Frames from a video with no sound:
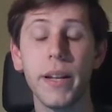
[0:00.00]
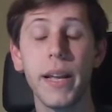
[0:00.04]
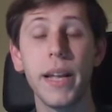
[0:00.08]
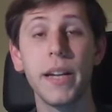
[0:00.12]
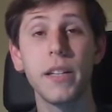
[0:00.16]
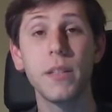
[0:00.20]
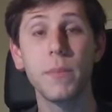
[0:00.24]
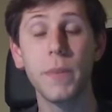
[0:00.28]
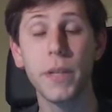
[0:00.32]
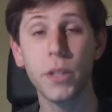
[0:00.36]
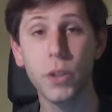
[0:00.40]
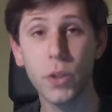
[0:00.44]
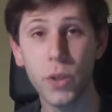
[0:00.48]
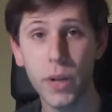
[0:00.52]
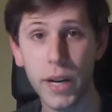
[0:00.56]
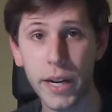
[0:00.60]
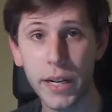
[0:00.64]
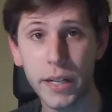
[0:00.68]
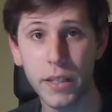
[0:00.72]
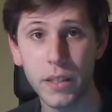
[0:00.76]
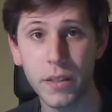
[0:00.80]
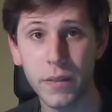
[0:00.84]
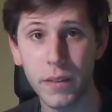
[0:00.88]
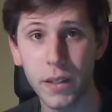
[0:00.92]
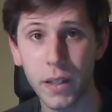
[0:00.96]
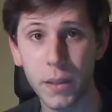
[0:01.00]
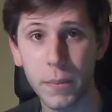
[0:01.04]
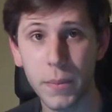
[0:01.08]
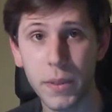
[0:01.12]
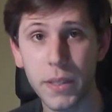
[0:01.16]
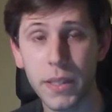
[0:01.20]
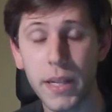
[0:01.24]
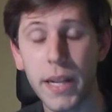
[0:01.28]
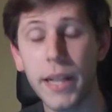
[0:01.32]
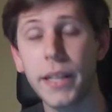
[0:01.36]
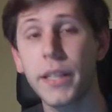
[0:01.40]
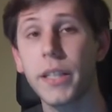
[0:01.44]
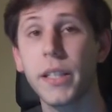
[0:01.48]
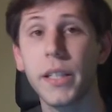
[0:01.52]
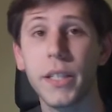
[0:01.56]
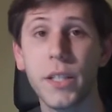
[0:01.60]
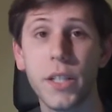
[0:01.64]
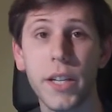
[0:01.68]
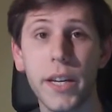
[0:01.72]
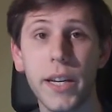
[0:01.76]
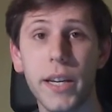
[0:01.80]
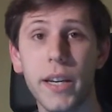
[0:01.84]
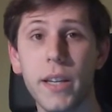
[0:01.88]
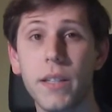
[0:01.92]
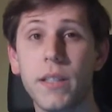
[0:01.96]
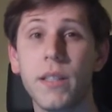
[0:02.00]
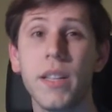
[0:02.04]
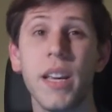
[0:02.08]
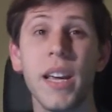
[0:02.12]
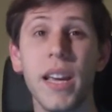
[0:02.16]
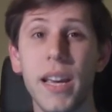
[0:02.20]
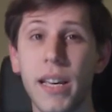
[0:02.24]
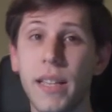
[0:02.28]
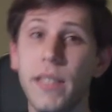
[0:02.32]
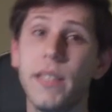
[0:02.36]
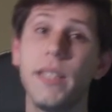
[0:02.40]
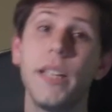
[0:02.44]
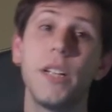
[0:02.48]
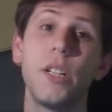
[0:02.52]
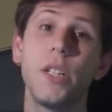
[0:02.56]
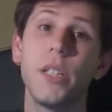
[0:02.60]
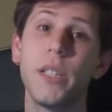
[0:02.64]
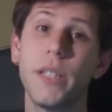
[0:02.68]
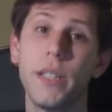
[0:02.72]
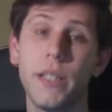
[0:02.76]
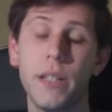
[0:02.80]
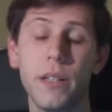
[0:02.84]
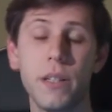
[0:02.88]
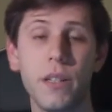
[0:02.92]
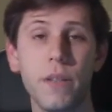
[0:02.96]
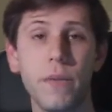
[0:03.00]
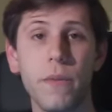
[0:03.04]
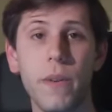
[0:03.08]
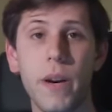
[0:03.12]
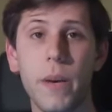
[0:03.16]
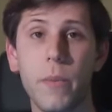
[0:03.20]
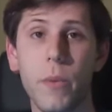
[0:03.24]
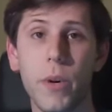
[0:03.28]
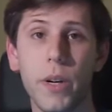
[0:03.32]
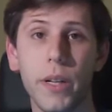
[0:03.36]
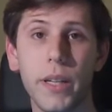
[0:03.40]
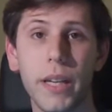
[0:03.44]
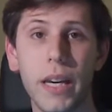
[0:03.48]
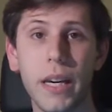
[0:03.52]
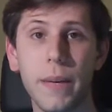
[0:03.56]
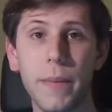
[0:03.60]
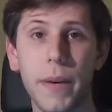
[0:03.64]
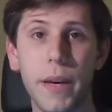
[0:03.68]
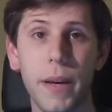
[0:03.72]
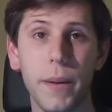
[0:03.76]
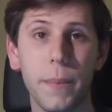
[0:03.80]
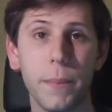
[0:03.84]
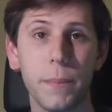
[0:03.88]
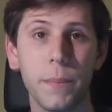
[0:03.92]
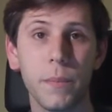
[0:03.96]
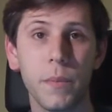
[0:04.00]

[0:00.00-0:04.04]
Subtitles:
and has been training developers in AngularJS essentially since the framework came out.